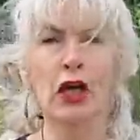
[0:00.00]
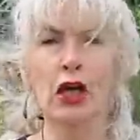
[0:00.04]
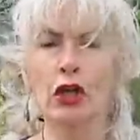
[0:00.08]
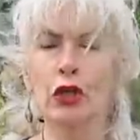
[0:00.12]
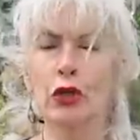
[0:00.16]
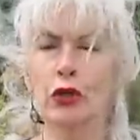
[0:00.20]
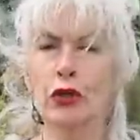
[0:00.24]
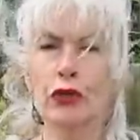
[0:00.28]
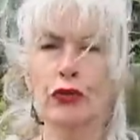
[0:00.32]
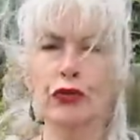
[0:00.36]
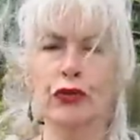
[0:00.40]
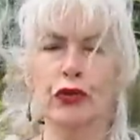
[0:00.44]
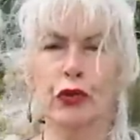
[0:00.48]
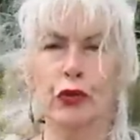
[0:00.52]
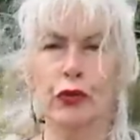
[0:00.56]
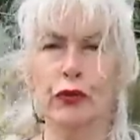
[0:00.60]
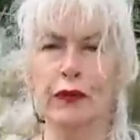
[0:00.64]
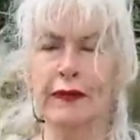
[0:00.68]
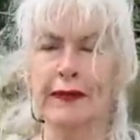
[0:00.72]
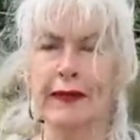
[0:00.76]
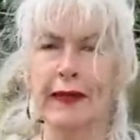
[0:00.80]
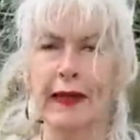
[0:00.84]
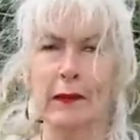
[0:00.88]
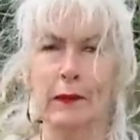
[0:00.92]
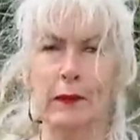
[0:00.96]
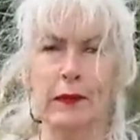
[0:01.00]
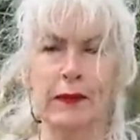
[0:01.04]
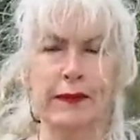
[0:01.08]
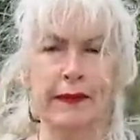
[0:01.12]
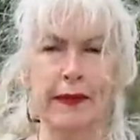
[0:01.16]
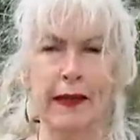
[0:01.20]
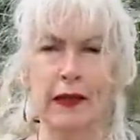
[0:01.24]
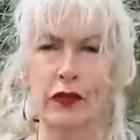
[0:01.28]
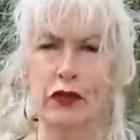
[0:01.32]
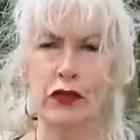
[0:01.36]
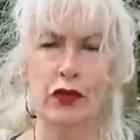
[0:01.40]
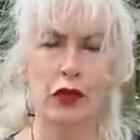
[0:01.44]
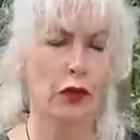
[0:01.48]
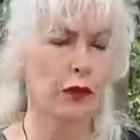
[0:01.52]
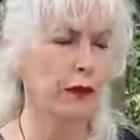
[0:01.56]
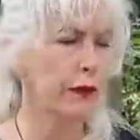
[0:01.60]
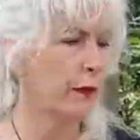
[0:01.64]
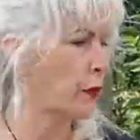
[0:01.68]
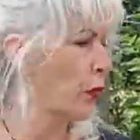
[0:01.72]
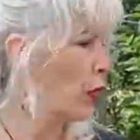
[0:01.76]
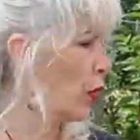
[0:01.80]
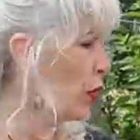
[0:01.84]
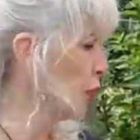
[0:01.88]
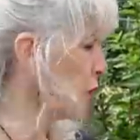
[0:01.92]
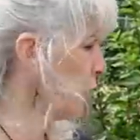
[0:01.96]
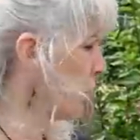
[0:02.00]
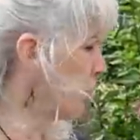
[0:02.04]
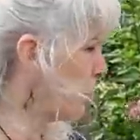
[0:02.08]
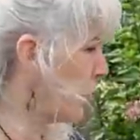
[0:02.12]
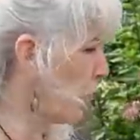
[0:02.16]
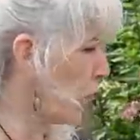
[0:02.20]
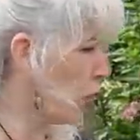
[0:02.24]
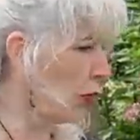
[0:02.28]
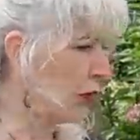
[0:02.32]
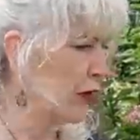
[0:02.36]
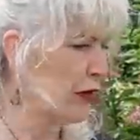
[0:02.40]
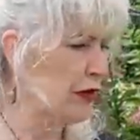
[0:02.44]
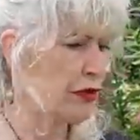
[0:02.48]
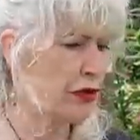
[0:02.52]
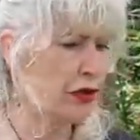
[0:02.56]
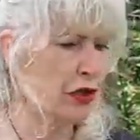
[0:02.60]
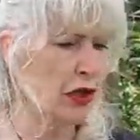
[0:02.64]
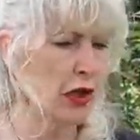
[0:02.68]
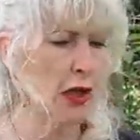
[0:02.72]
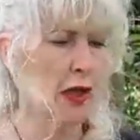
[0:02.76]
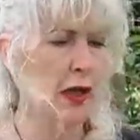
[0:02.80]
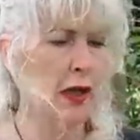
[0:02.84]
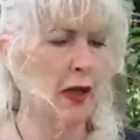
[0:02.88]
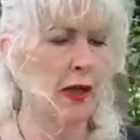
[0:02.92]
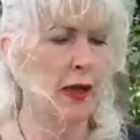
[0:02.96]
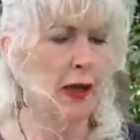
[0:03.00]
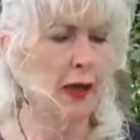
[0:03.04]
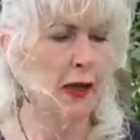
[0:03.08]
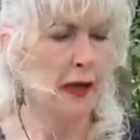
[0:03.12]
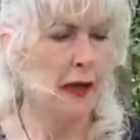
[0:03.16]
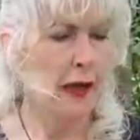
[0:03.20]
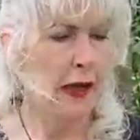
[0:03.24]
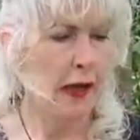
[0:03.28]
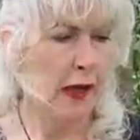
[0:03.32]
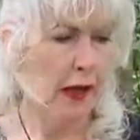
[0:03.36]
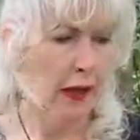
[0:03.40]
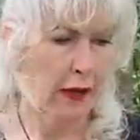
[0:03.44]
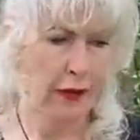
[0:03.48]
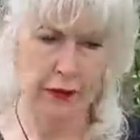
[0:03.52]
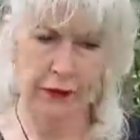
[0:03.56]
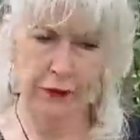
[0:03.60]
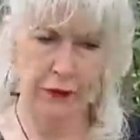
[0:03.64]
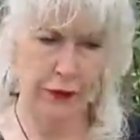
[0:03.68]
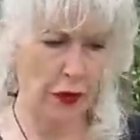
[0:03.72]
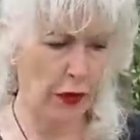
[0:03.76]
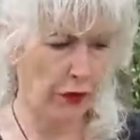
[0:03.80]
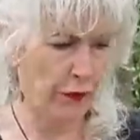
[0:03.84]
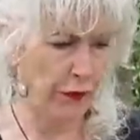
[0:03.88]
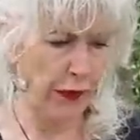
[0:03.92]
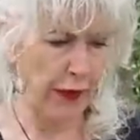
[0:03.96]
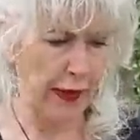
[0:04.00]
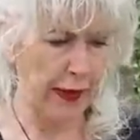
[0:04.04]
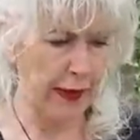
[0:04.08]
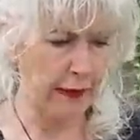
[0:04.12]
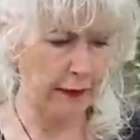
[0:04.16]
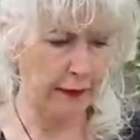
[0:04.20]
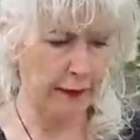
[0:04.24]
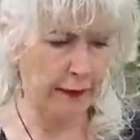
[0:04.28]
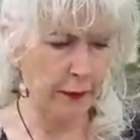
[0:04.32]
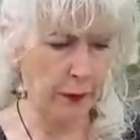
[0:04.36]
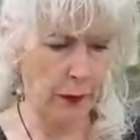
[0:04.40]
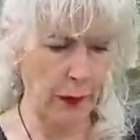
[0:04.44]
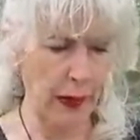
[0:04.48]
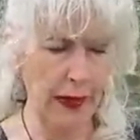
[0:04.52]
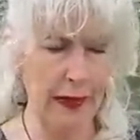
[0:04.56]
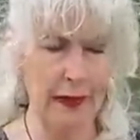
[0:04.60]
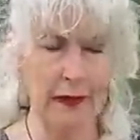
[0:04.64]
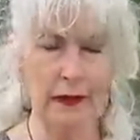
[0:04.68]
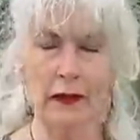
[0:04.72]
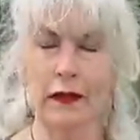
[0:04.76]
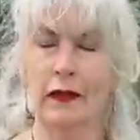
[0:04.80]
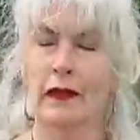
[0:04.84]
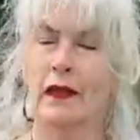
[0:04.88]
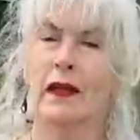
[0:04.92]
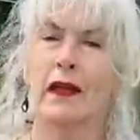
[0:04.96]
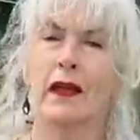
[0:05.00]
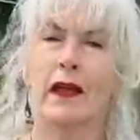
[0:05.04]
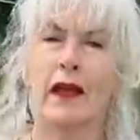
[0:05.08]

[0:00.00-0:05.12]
You can do the same with St. John's wort or borage and the vervain as well.